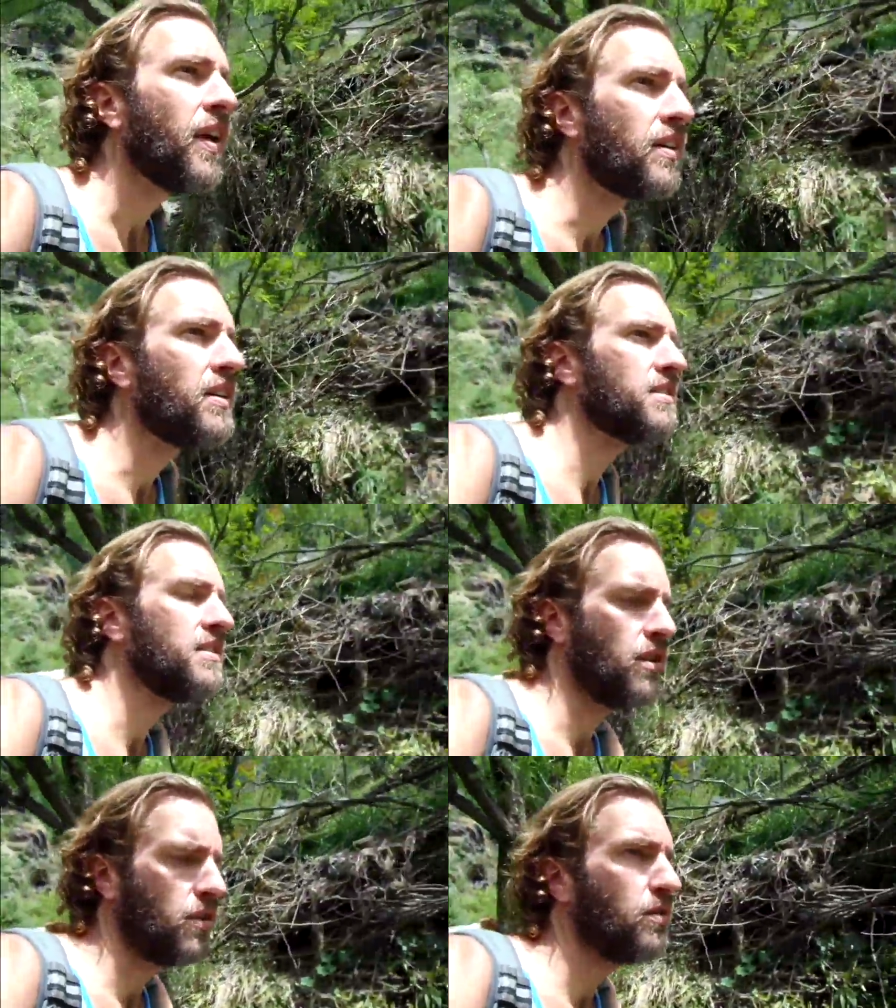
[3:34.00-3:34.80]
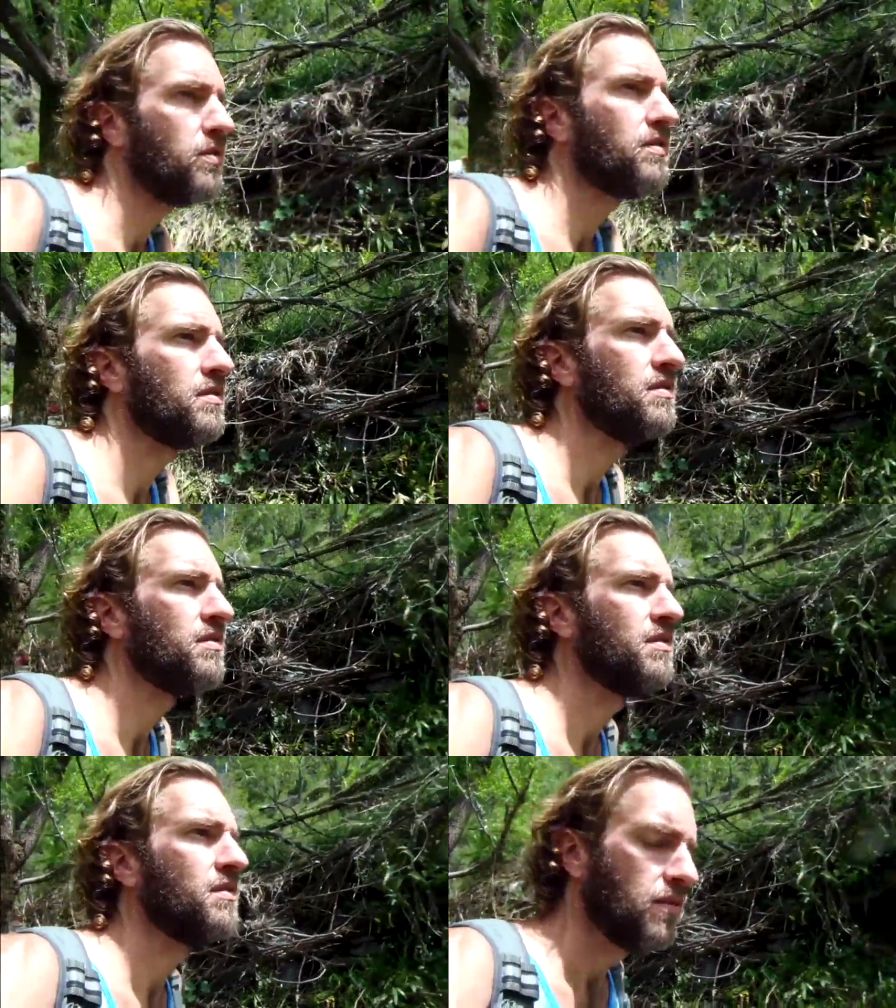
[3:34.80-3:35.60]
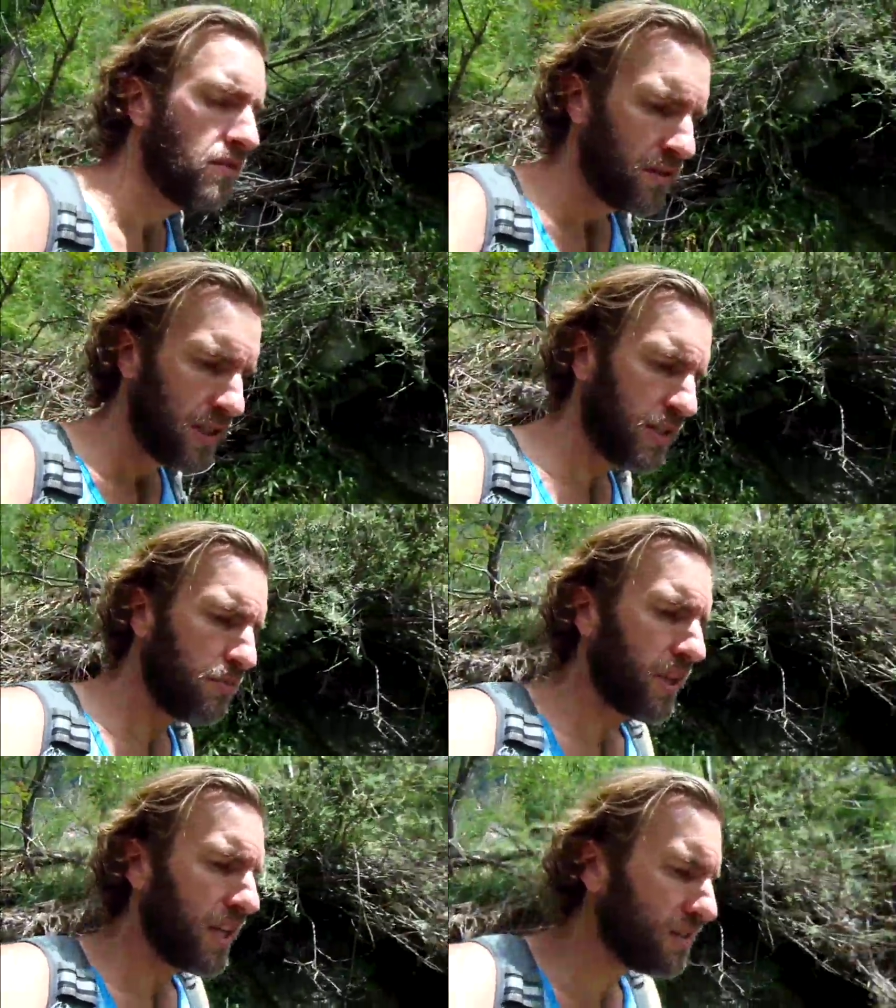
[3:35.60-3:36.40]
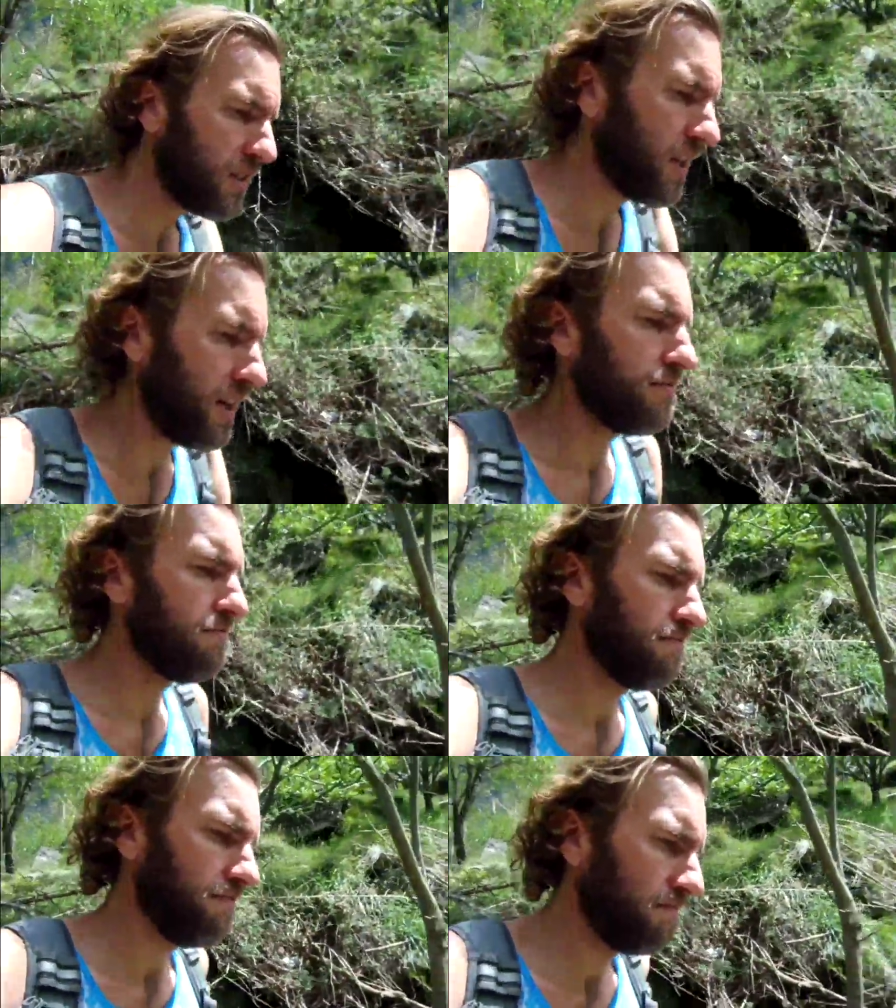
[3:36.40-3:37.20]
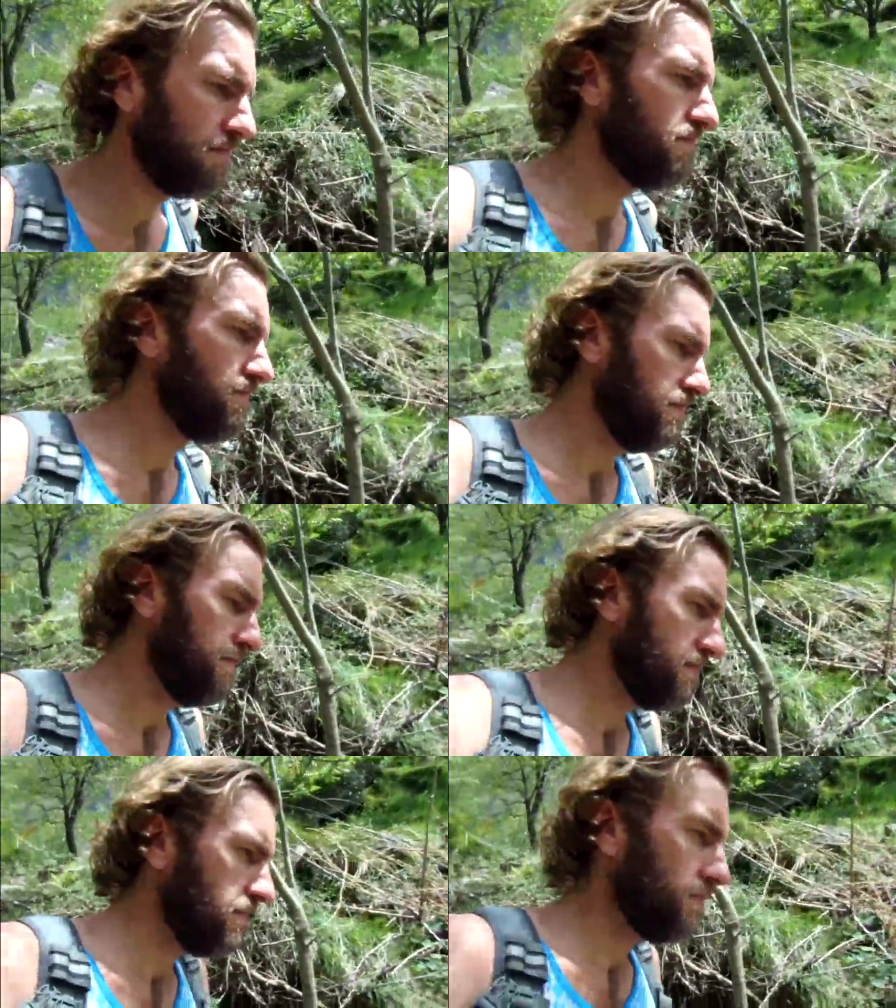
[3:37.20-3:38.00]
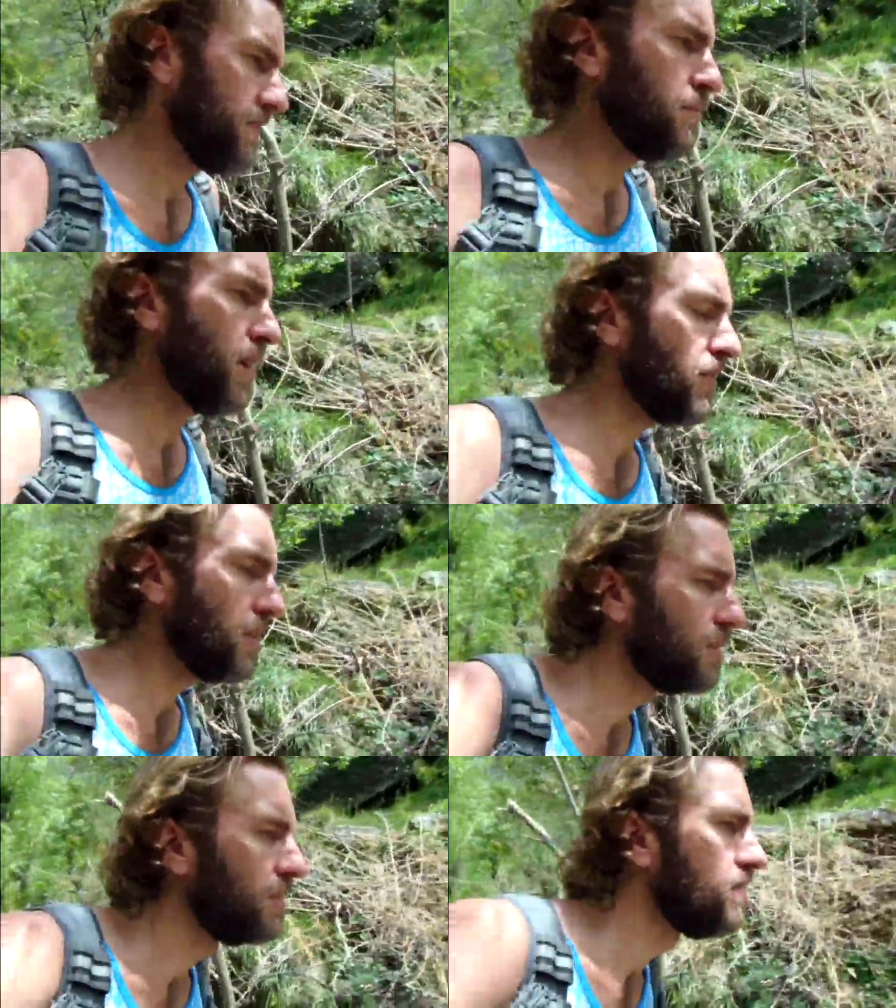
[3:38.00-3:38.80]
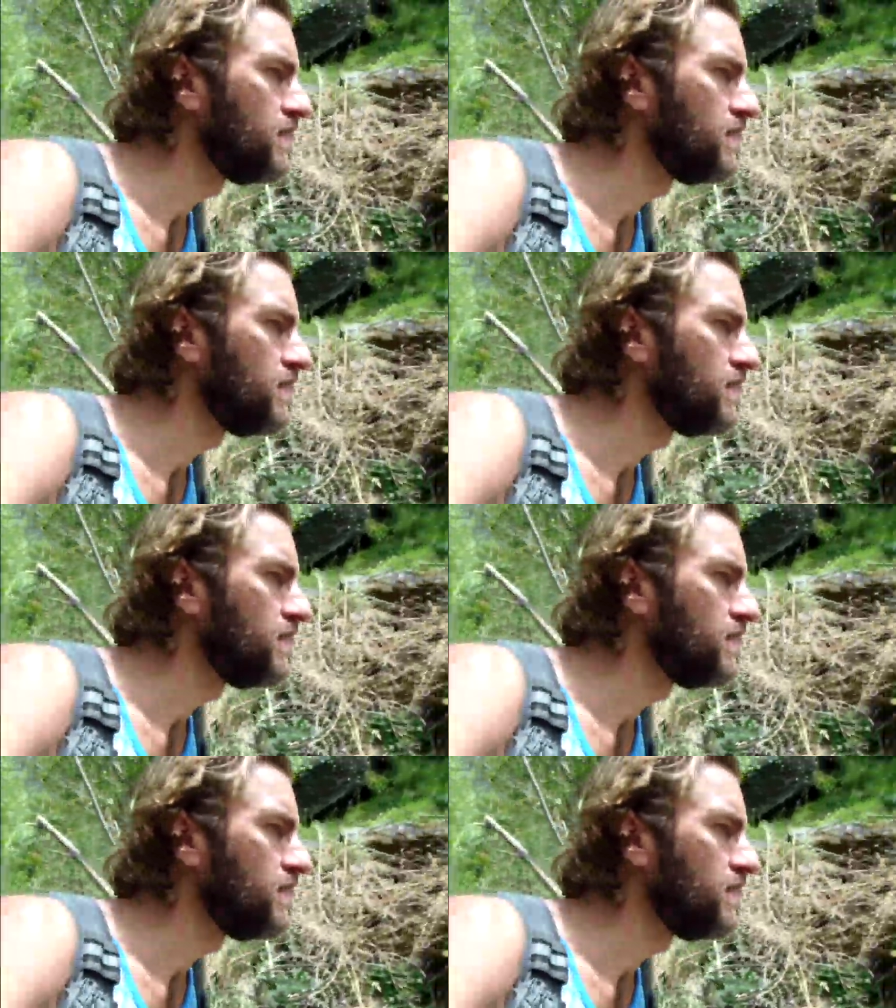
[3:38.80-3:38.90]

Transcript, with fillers: there is no simple answer on that. In my view,